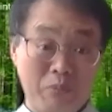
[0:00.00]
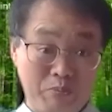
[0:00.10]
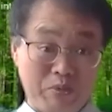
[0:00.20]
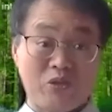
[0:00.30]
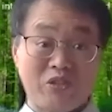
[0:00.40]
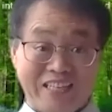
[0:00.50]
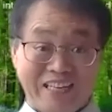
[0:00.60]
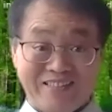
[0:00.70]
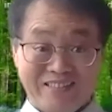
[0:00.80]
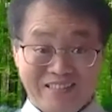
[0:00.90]
build a
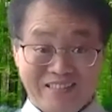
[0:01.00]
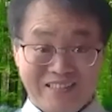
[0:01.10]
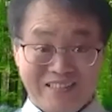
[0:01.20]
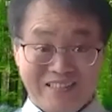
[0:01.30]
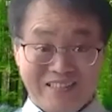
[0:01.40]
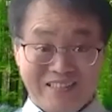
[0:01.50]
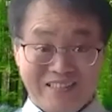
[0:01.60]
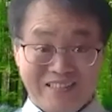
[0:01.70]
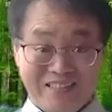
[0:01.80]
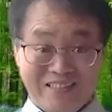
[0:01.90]
cluster,
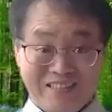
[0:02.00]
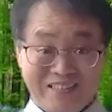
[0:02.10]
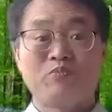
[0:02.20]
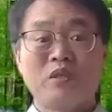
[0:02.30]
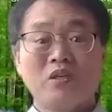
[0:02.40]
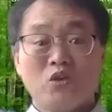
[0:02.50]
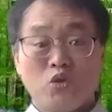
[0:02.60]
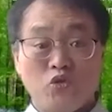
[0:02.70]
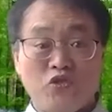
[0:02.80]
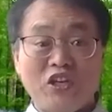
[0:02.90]
right, to
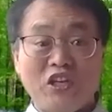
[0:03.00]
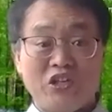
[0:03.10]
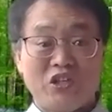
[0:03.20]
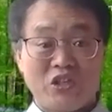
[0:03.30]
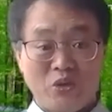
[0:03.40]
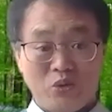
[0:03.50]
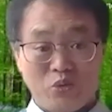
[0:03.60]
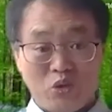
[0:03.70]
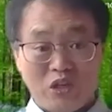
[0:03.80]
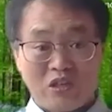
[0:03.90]
finish
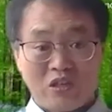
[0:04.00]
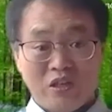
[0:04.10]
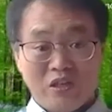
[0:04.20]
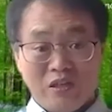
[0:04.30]
those work.